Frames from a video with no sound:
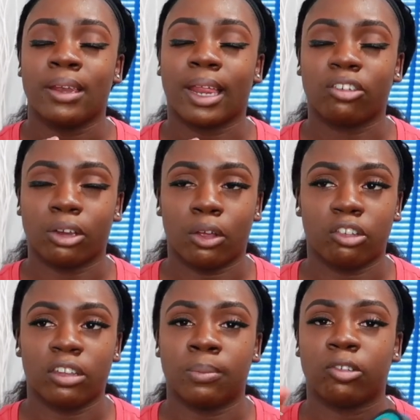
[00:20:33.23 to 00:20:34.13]
not your
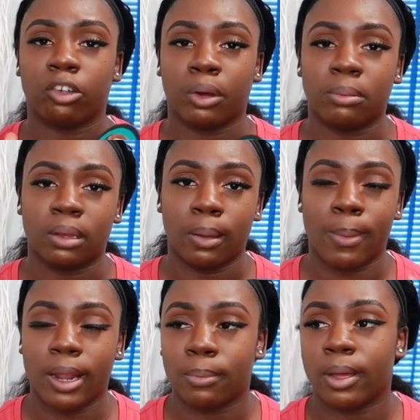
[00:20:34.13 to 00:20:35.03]
lotions but your creams and your
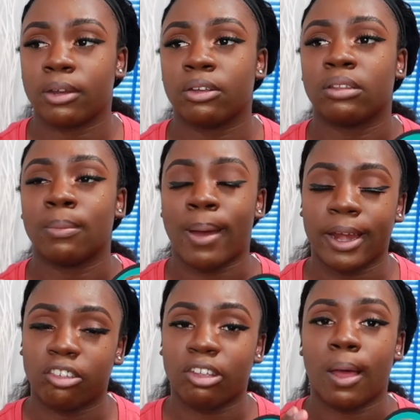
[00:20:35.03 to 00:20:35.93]
body butters the
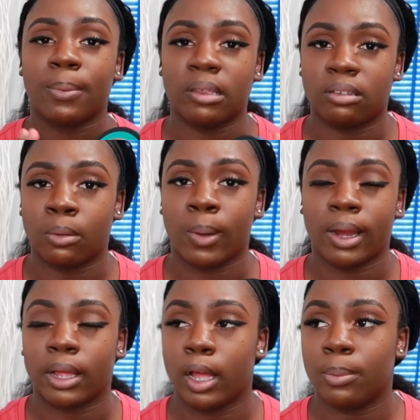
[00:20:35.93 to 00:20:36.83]
body shop is the way
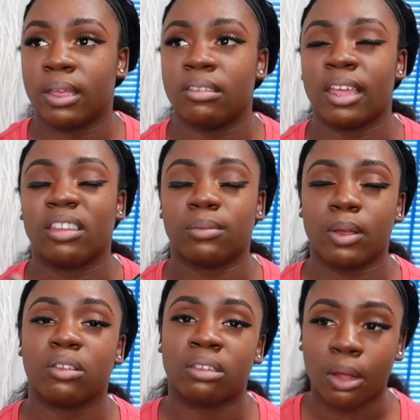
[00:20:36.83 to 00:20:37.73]
to go because they
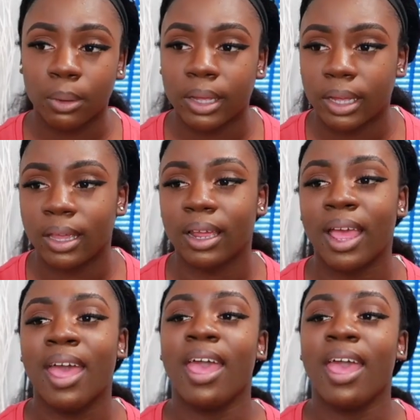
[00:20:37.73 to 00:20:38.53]
smell so good